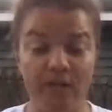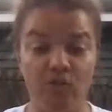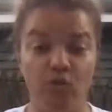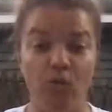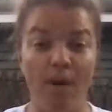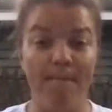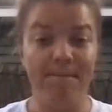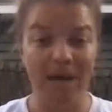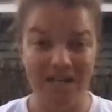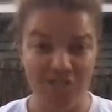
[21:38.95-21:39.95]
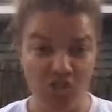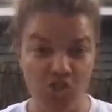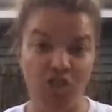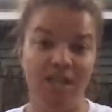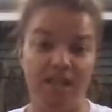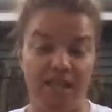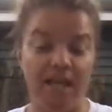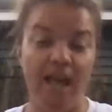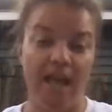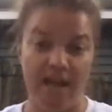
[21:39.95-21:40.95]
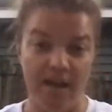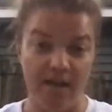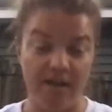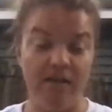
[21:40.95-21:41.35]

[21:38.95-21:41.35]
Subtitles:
to punch the air.